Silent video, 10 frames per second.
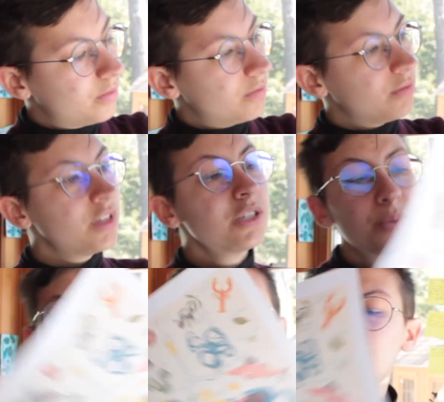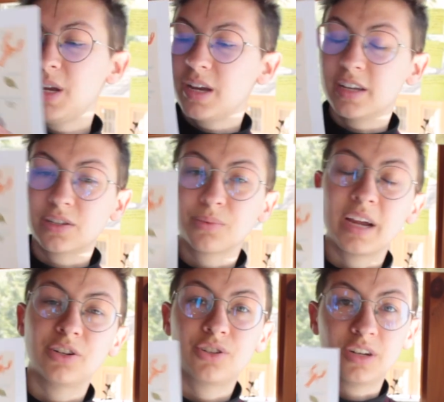This recipe is
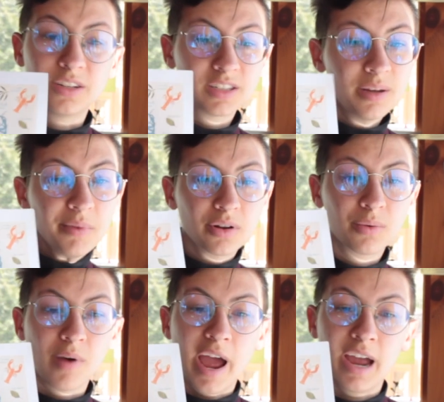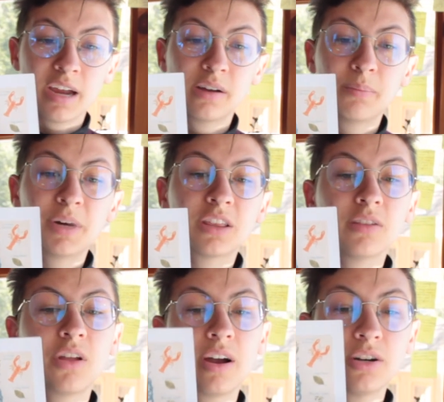arranged in a similar way, but the
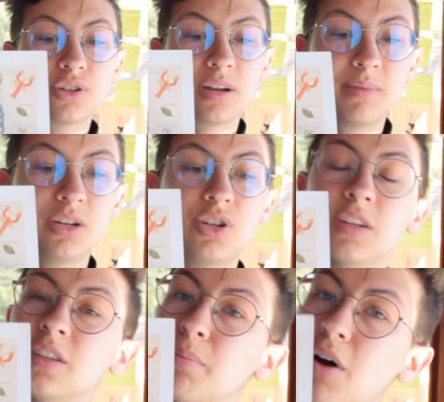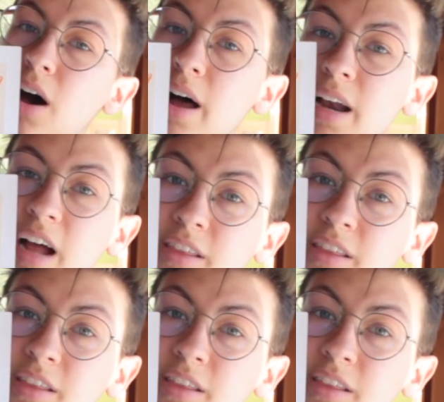large image is the pot at the